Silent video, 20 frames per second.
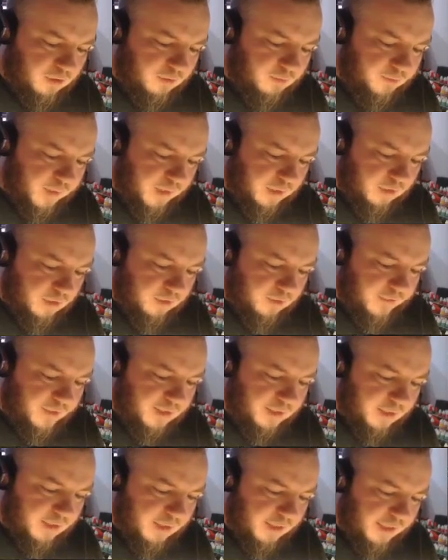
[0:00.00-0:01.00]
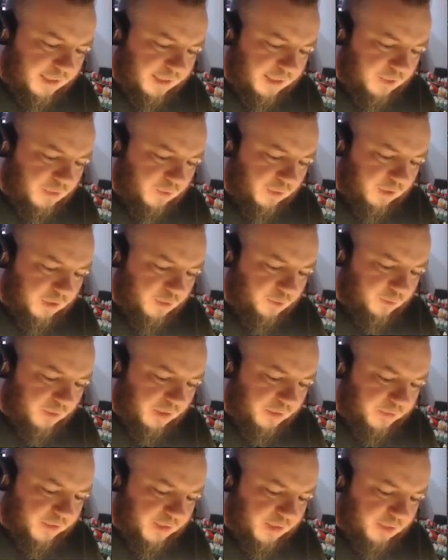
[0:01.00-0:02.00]
But obviously, each one of those
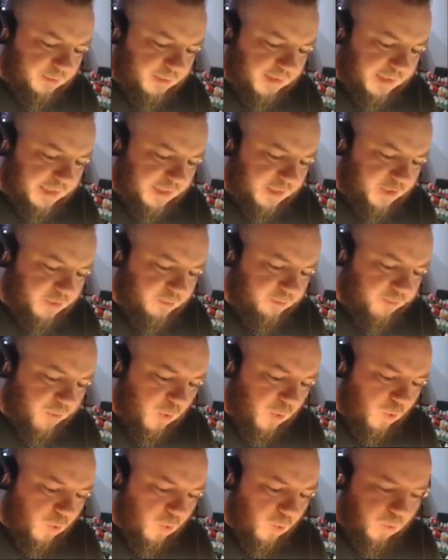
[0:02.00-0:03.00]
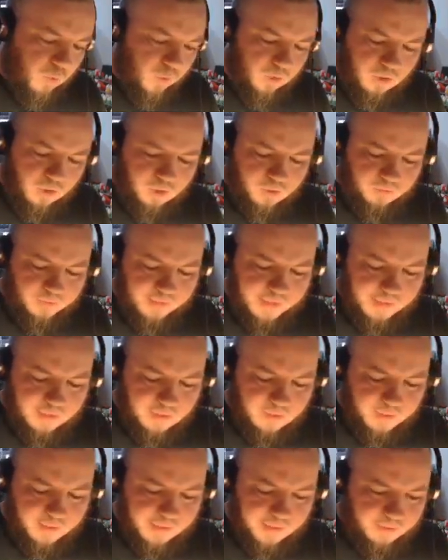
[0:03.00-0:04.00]
bubbles is a potential pool of
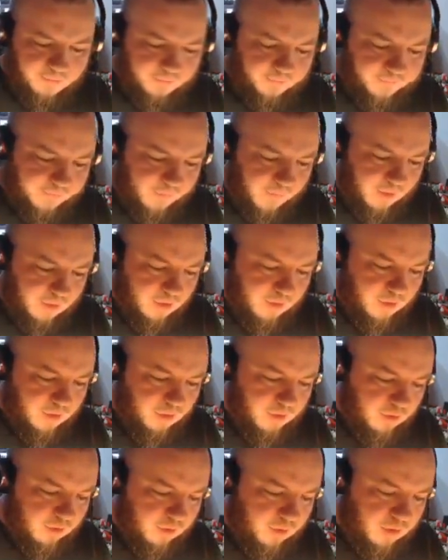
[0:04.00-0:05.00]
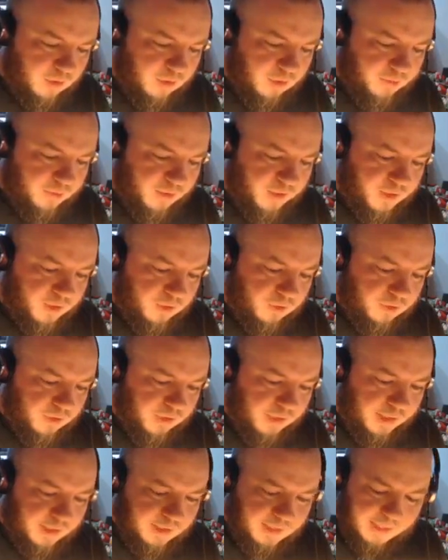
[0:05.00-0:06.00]
liquid that could obscure
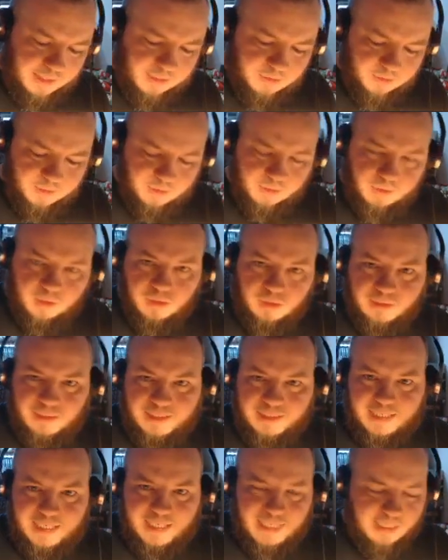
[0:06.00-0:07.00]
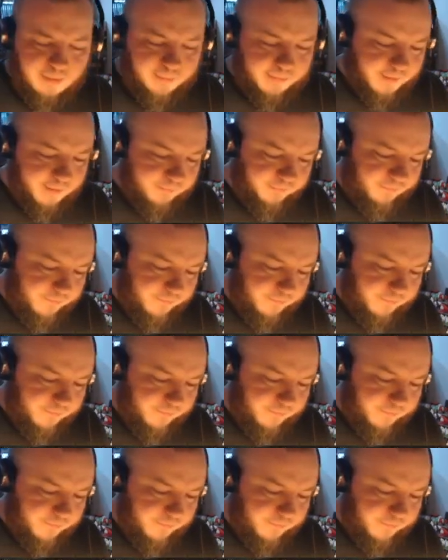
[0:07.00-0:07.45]
detail. So don't let that happen.